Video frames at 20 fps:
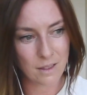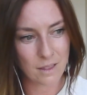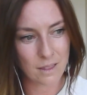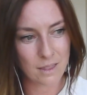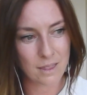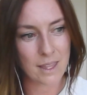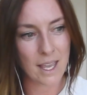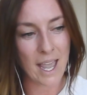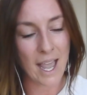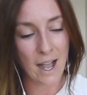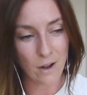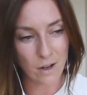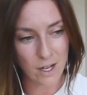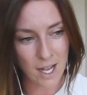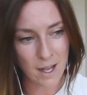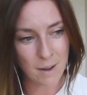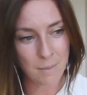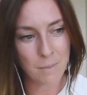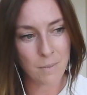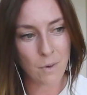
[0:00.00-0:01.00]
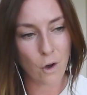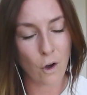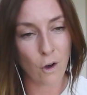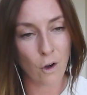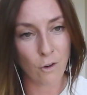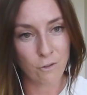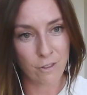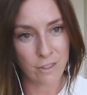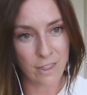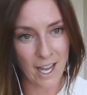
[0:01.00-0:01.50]
the outcome
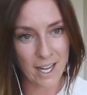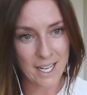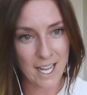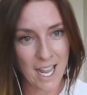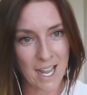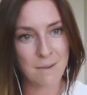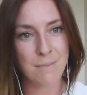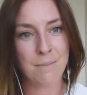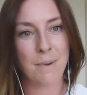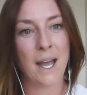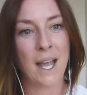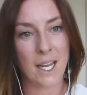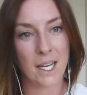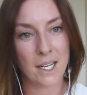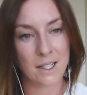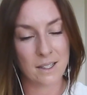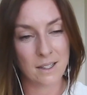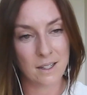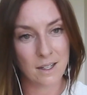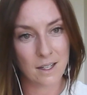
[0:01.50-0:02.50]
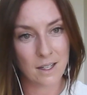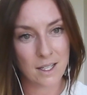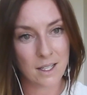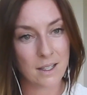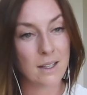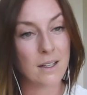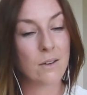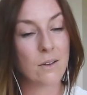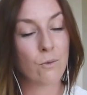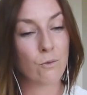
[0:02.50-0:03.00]
of that campaign
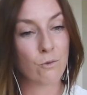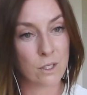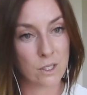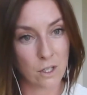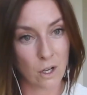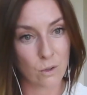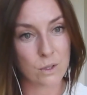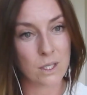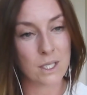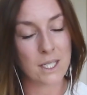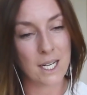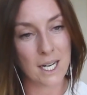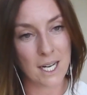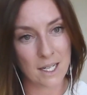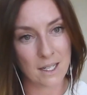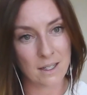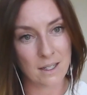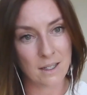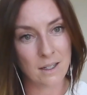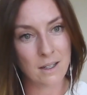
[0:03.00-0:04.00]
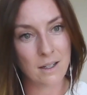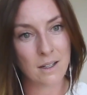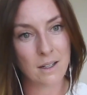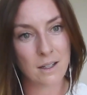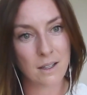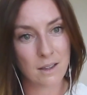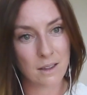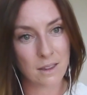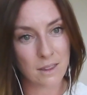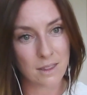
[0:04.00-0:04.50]
resulted in
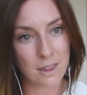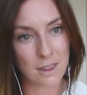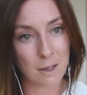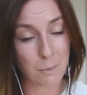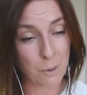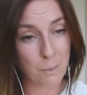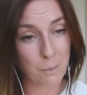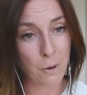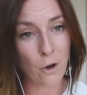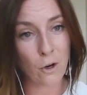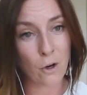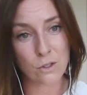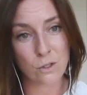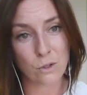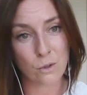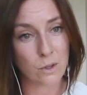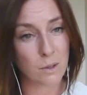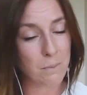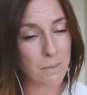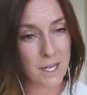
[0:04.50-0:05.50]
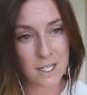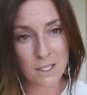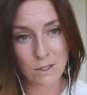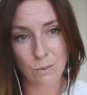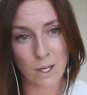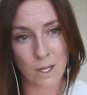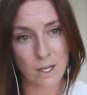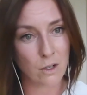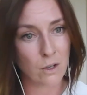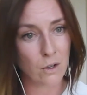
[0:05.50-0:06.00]
the proposal, the biggest
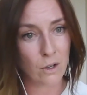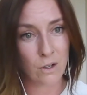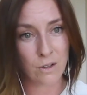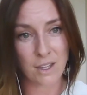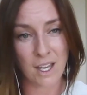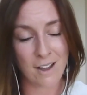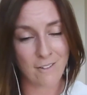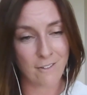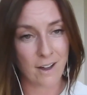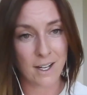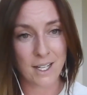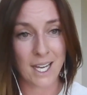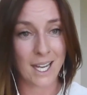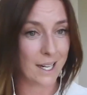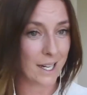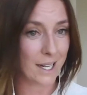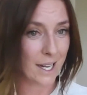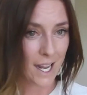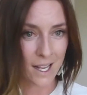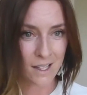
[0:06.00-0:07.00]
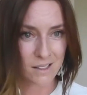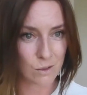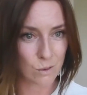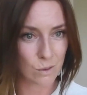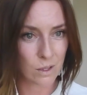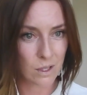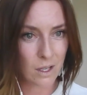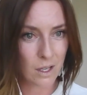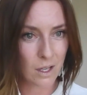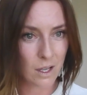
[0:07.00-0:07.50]
one on earth ever, getting
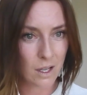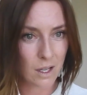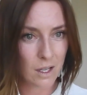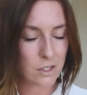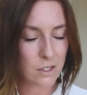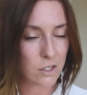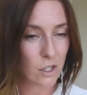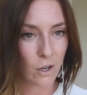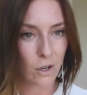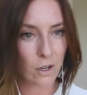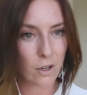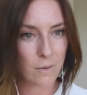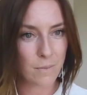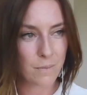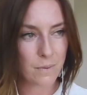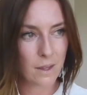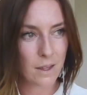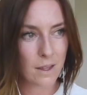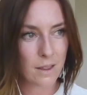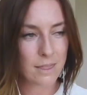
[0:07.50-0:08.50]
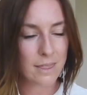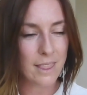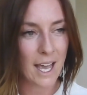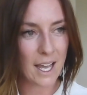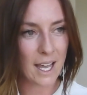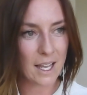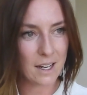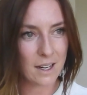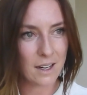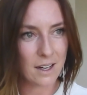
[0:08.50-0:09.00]
cancelled. So
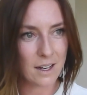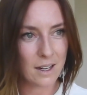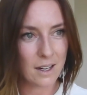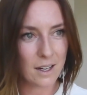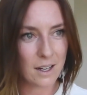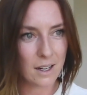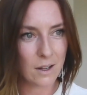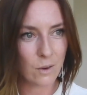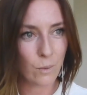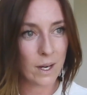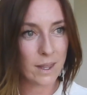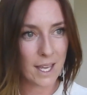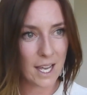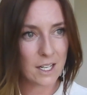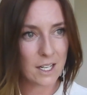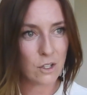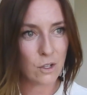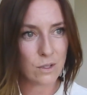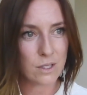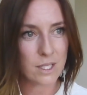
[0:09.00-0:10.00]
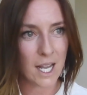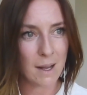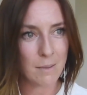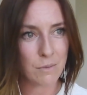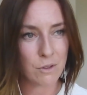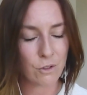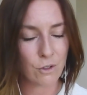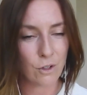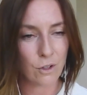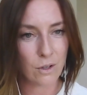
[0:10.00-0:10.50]
that when that news came
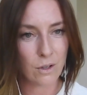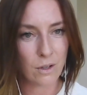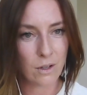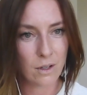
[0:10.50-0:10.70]
through,